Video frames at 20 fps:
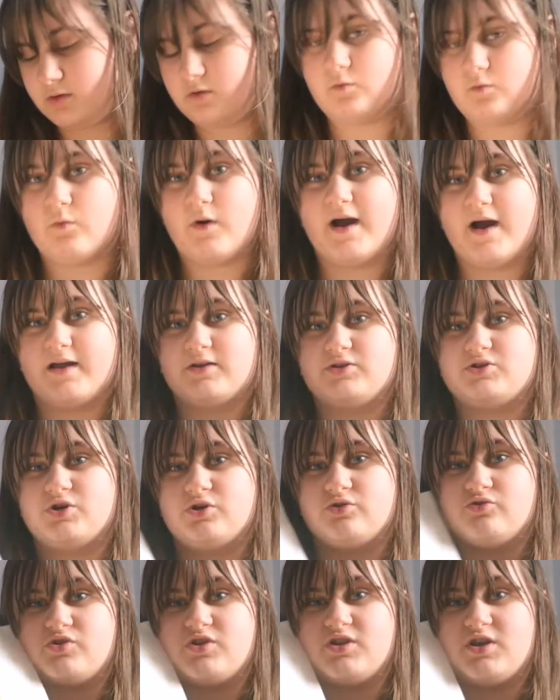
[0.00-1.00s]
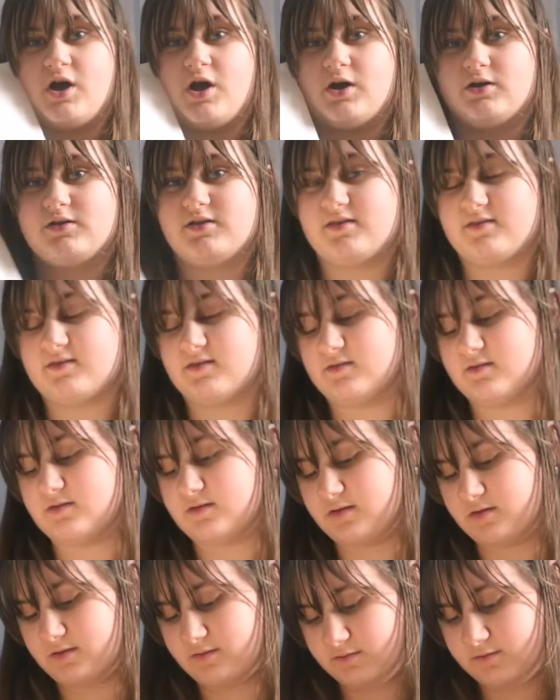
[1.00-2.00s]
why I chose the artist and
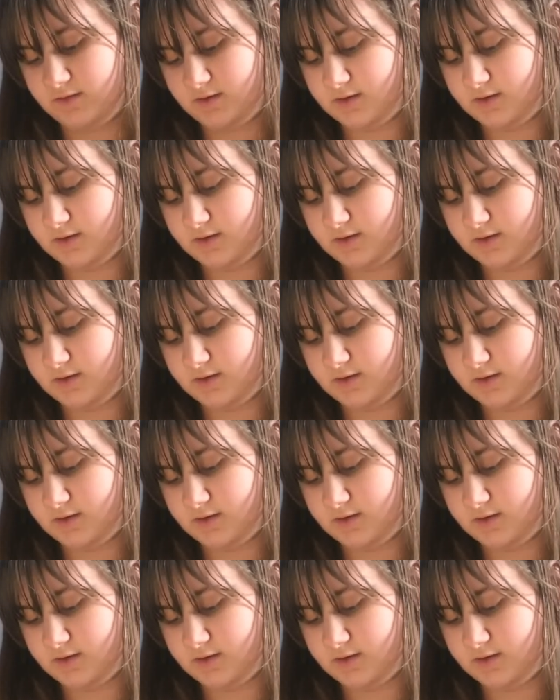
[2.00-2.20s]
stuff.